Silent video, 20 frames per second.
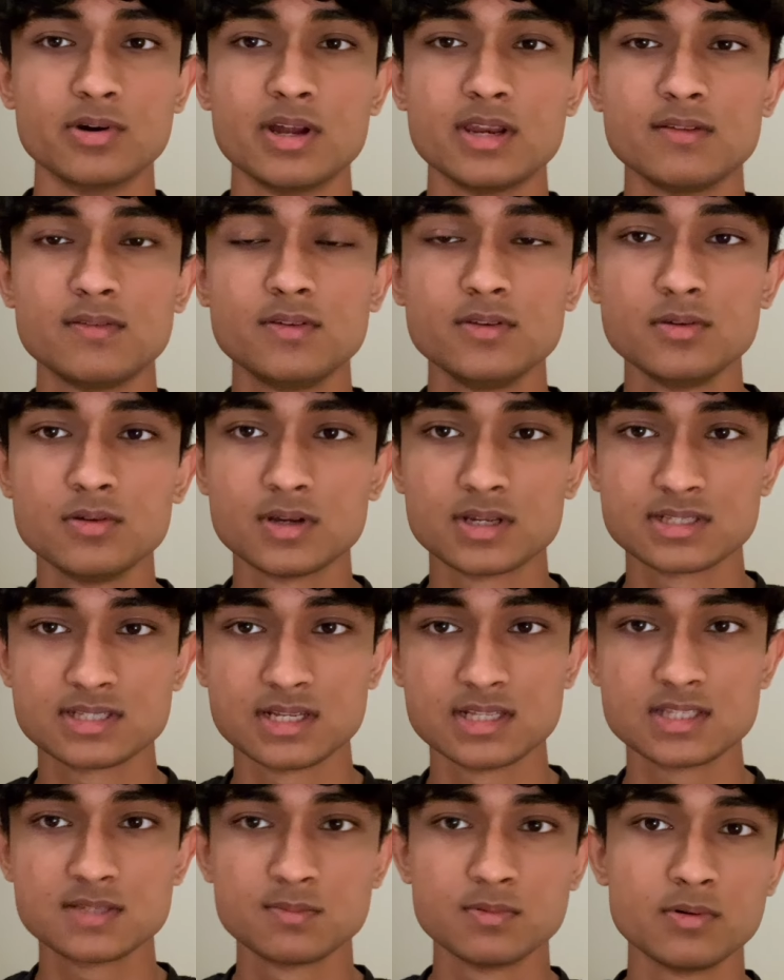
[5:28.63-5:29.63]
And if you are
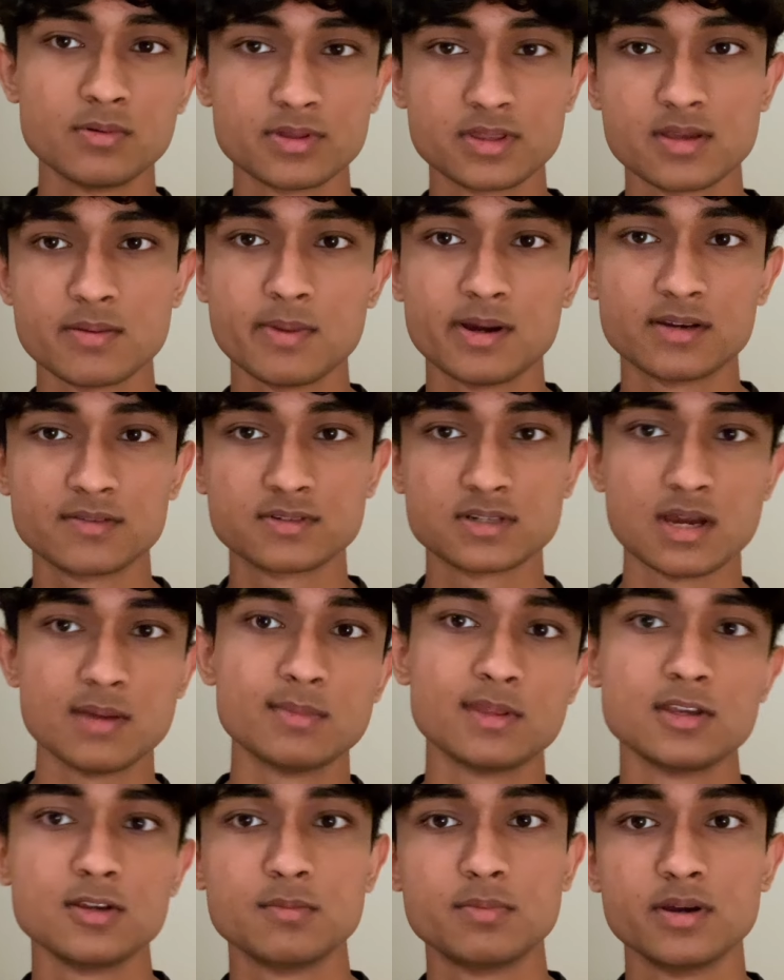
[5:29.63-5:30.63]
sensible with the amount of time
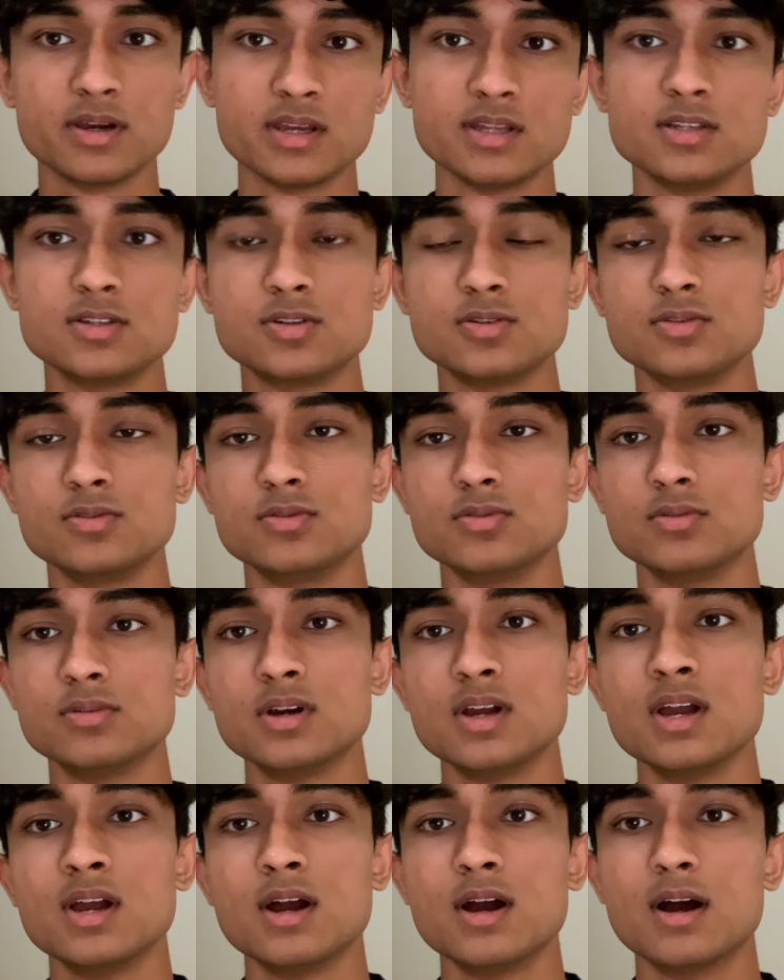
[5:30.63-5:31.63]
that you put into
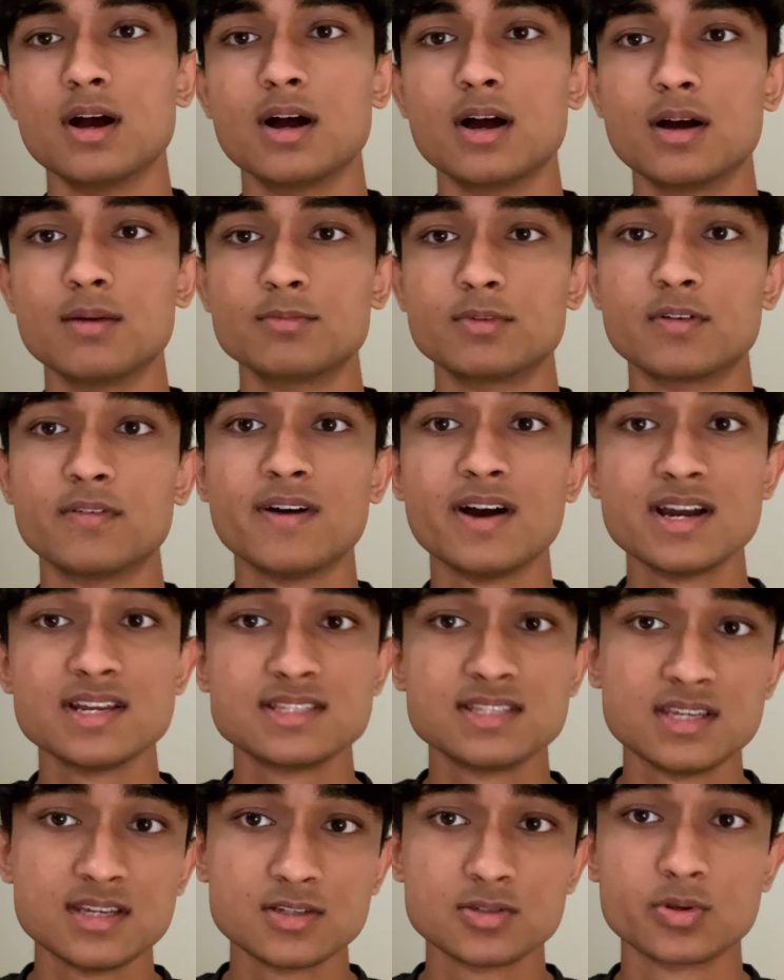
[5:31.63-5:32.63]

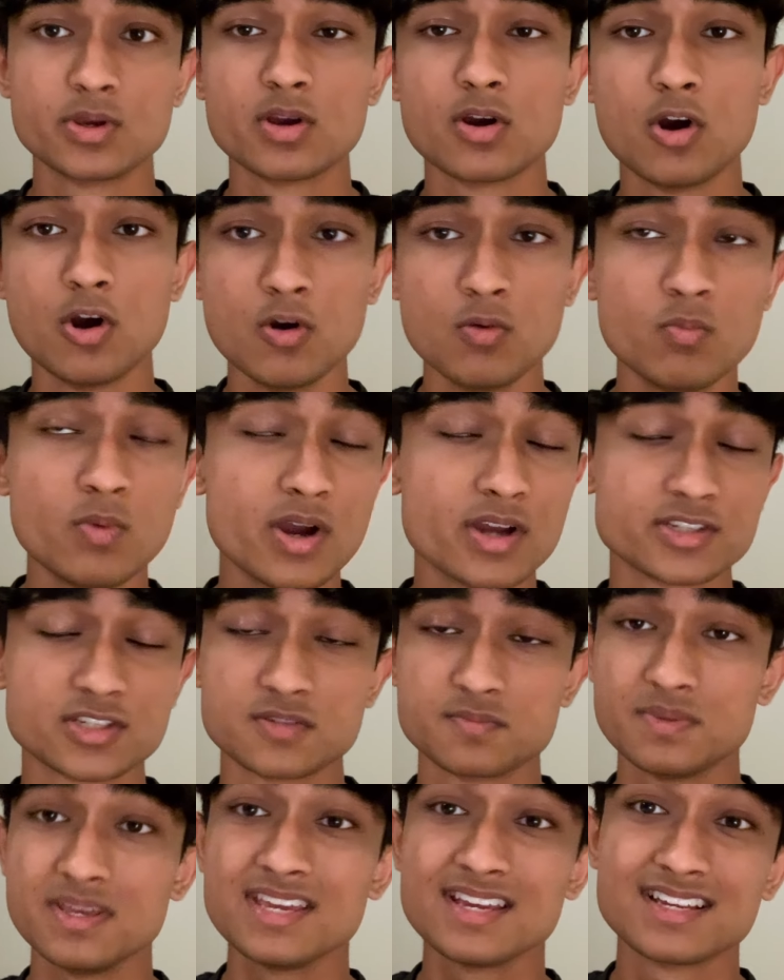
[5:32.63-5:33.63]
revising, doing homework,
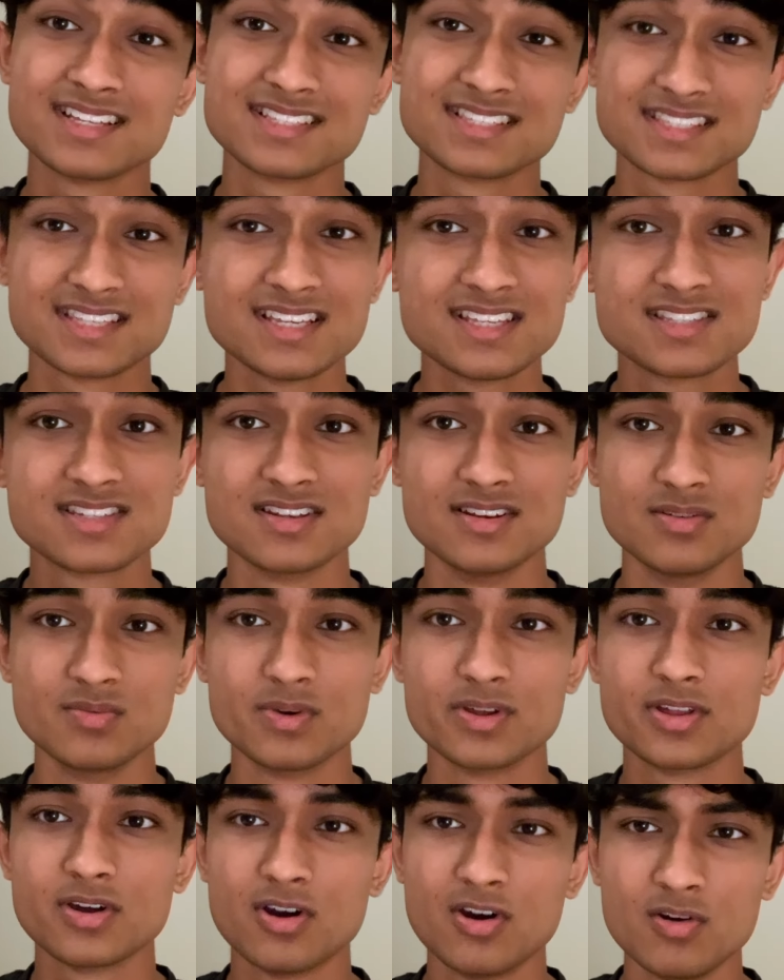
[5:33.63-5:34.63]
just being consistent
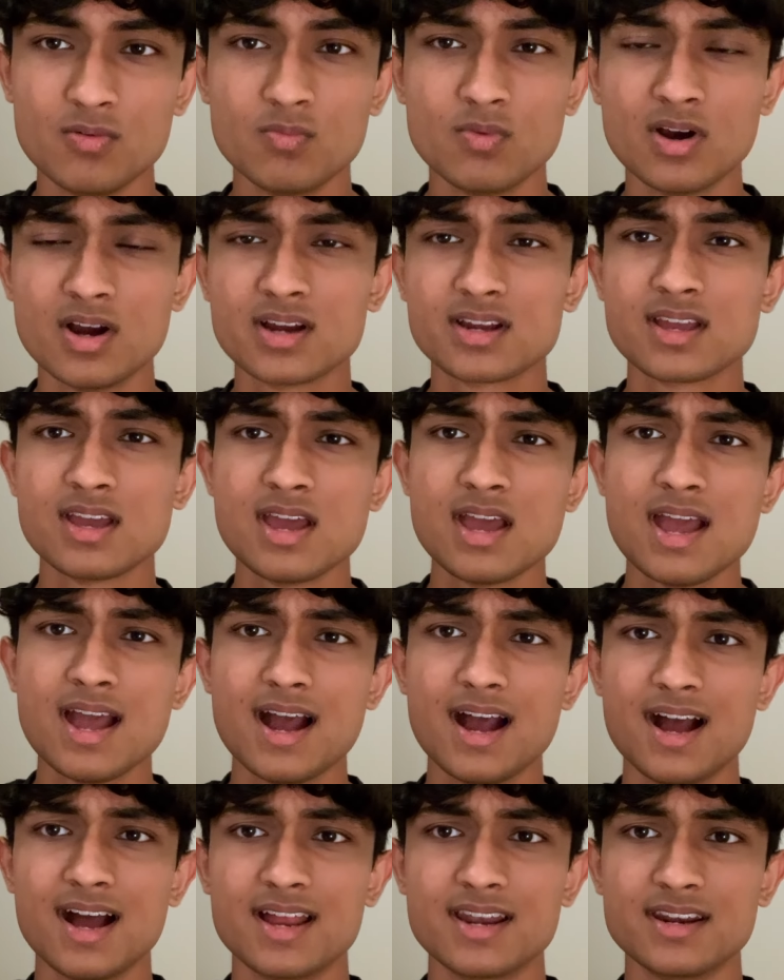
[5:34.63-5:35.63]
with homework,
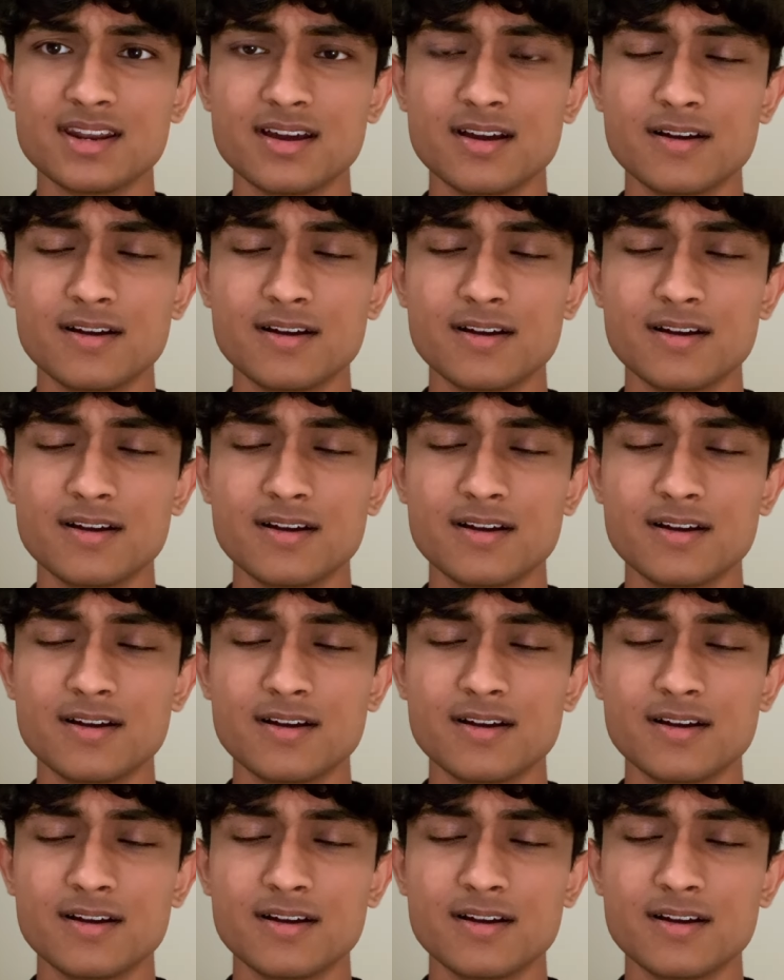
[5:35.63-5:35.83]
and